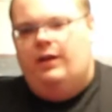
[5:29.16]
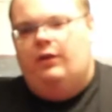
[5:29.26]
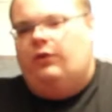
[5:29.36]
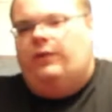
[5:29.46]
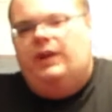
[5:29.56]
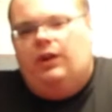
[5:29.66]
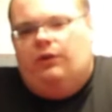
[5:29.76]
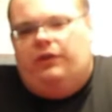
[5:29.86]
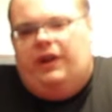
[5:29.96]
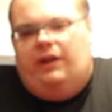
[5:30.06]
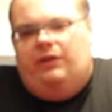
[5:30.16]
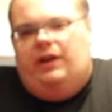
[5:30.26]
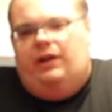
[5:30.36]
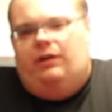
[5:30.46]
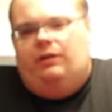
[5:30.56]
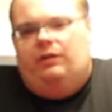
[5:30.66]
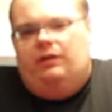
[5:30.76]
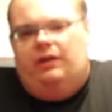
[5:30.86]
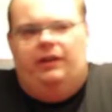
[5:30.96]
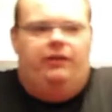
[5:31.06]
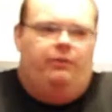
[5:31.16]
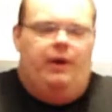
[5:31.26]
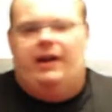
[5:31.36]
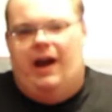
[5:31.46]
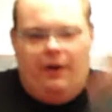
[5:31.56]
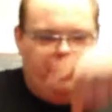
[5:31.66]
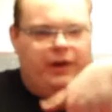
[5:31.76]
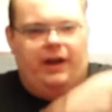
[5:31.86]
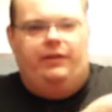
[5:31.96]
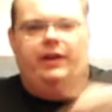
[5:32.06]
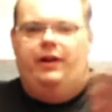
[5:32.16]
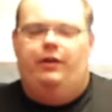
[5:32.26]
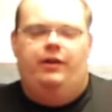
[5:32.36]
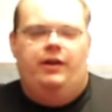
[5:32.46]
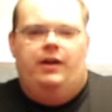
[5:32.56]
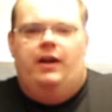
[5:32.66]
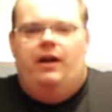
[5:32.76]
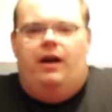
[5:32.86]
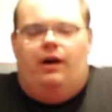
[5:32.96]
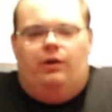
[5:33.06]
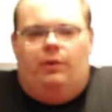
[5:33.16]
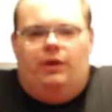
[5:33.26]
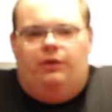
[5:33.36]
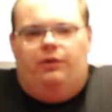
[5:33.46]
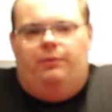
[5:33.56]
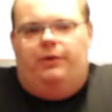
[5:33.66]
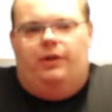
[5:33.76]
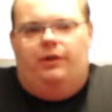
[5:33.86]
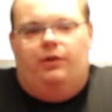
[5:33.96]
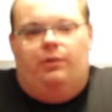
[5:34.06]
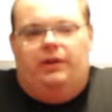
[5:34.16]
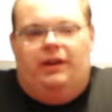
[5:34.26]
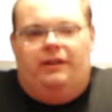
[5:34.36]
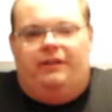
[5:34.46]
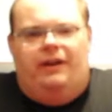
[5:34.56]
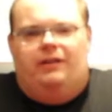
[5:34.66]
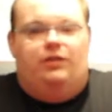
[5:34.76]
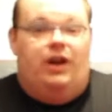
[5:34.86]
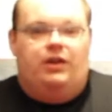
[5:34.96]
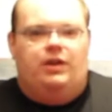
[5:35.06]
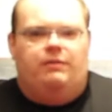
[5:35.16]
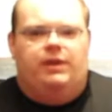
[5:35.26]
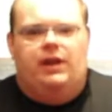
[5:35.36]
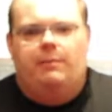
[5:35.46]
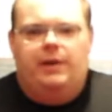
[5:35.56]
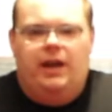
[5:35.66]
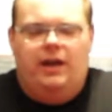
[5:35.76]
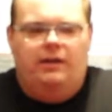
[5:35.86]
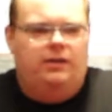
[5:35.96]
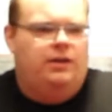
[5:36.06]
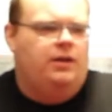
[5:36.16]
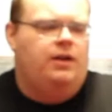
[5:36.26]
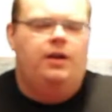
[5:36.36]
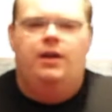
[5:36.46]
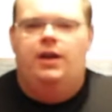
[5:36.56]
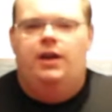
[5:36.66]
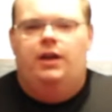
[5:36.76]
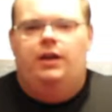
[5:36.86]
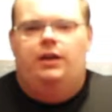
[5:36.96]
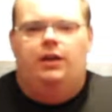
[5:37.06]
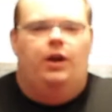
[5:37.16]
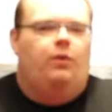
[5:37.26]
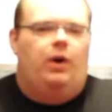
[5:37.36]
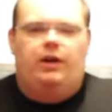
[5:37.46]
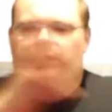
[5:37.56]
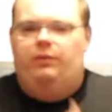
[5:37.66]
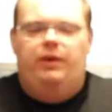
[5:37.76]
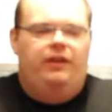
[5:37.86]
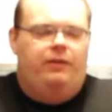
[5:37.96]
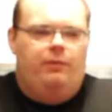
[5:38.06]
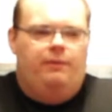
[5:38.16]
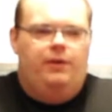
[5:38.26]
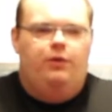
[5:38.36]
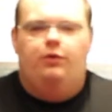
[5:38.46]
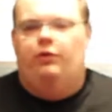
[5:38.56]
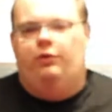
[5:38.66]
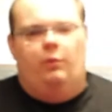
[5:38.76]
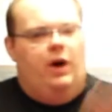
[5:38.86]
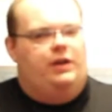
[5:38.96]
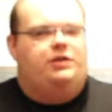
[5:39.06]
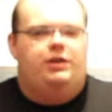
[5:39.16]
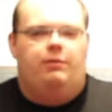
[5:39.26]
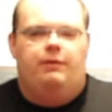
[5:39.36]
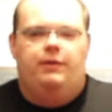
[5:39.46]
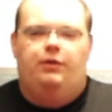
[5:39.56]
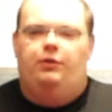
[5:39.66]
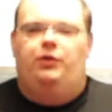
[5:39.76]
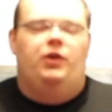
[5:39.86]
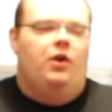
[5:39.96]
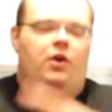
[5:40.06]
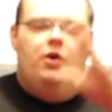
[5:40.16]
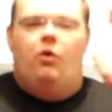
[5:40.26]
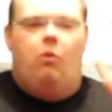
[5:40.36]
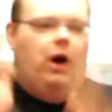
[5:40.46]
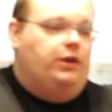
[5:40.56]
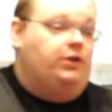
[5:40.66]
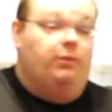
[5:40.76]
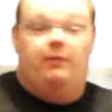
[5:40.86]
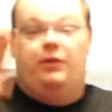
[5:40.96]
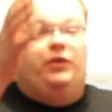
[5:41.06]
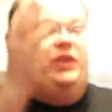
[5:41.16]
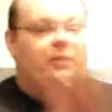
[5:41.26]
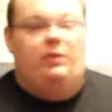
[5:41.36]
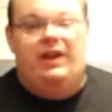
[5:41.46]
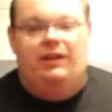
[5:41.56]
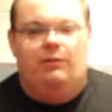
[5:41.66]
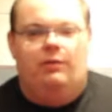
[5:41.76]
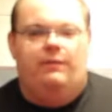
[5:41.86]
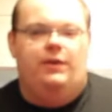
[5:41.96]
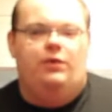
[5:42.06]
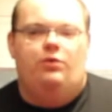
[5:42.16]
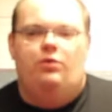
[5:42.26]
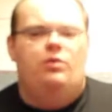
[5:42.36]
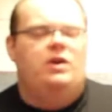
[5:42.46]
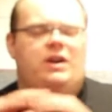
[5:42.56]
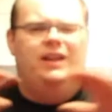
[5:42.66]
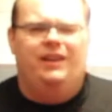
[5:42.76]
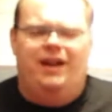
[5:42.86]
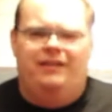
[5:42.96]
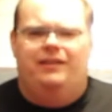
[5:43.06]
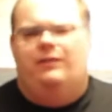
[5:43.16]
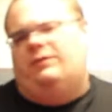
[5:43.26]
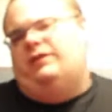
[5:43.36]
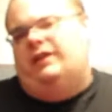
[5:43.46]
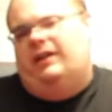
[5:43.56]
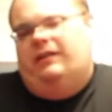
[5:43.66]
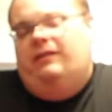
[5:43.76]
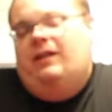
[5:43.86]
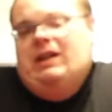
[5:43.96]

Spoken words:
There's videos down there, at least right now they're down there. I don't know what YouTube's going to do when they decide to change everything up again. You know, read some reviews, watch some reviews that read the review, lots of different things